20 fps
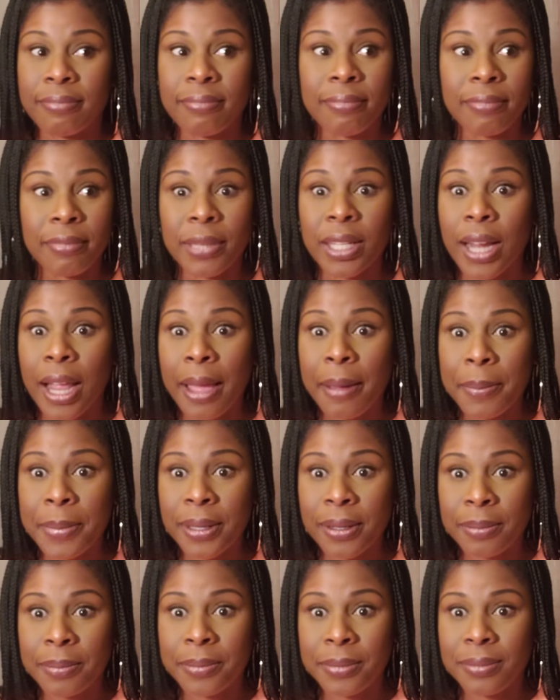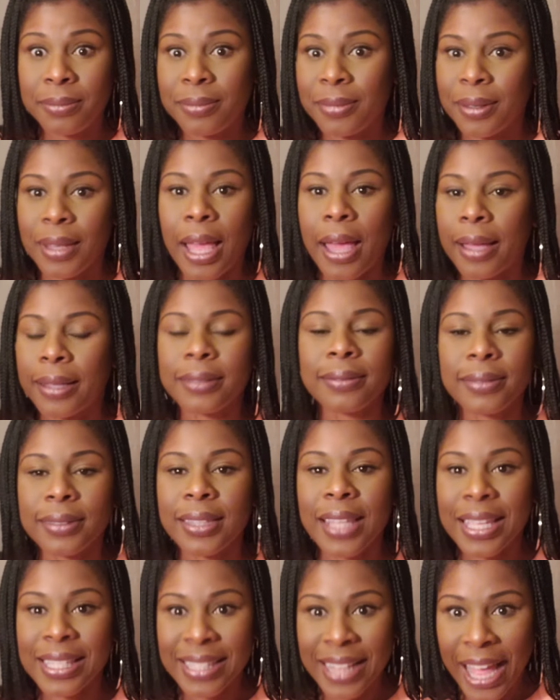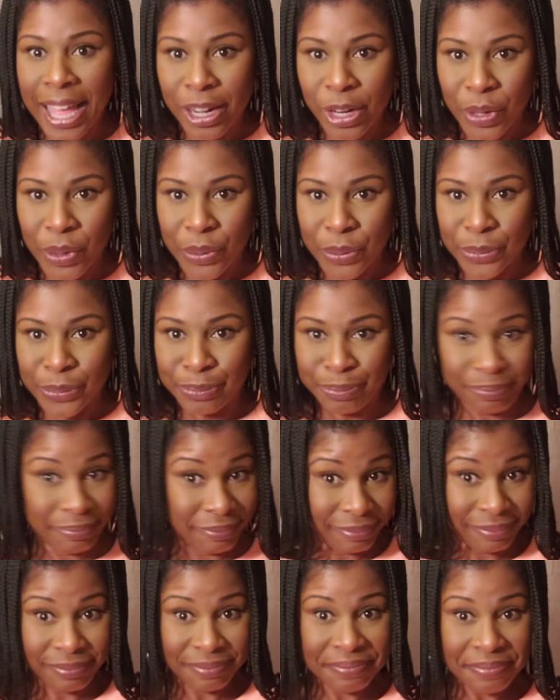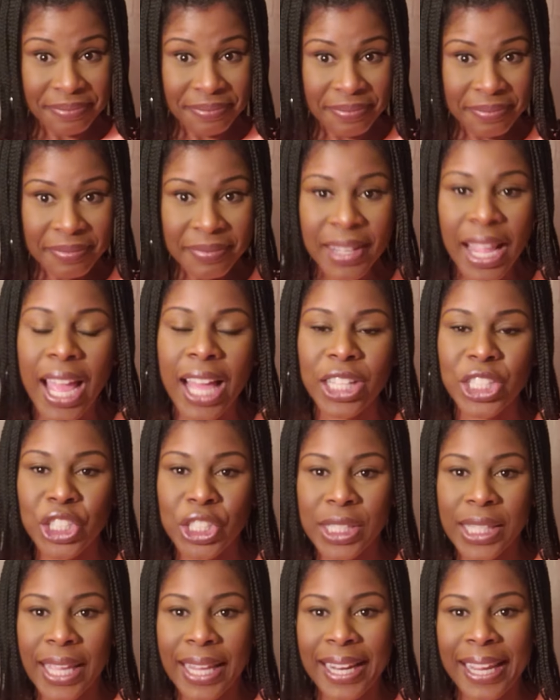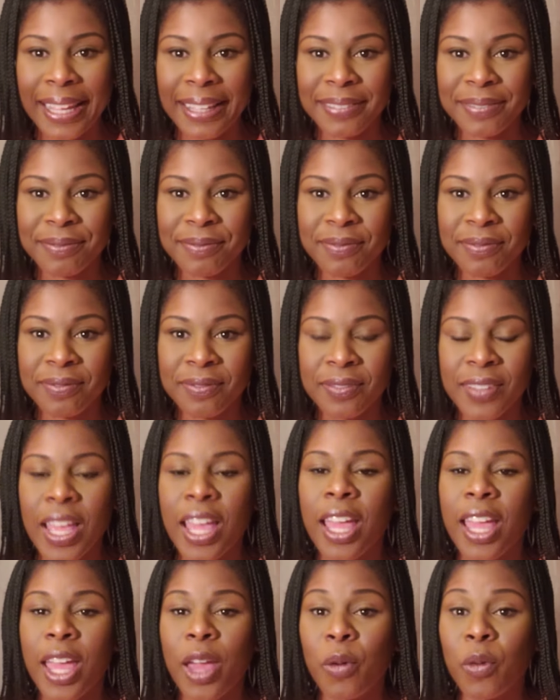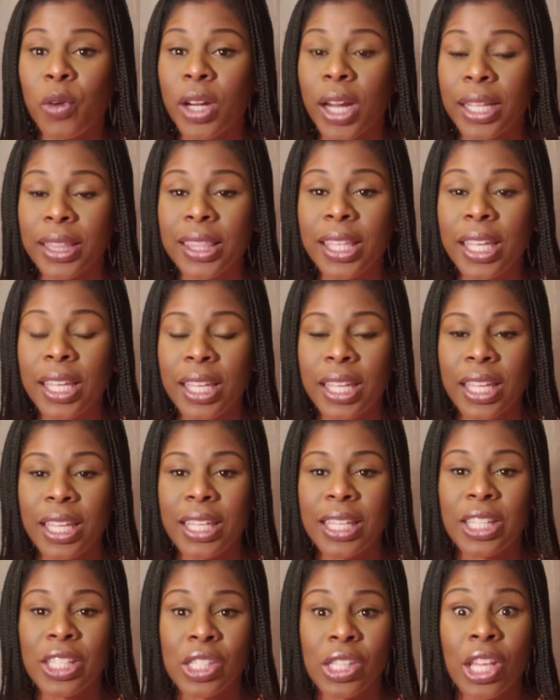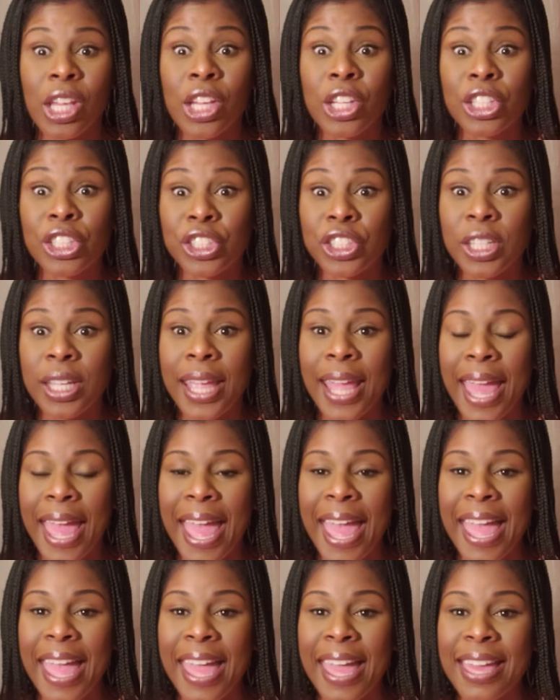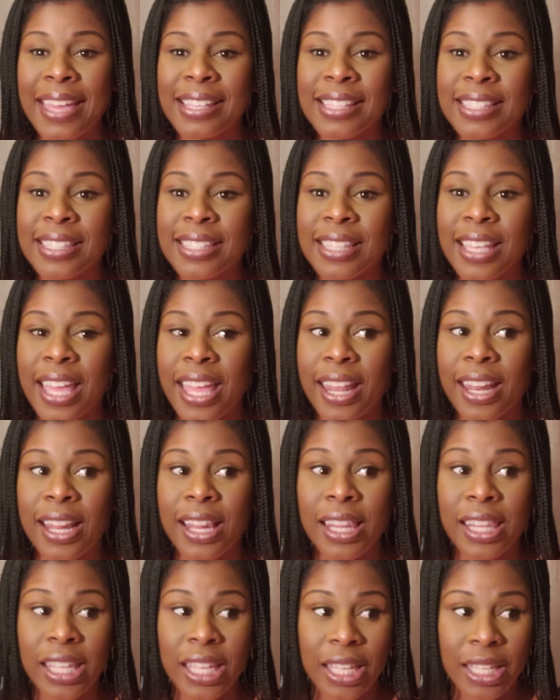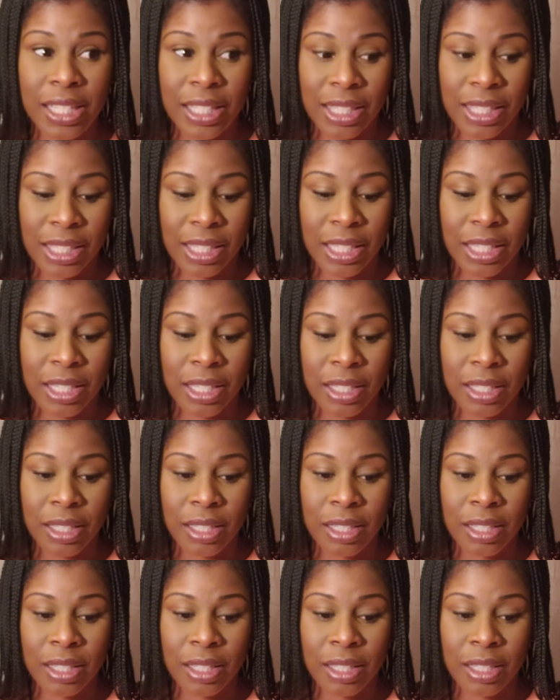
but that's not old. I'll just say that. And what I think is she has at least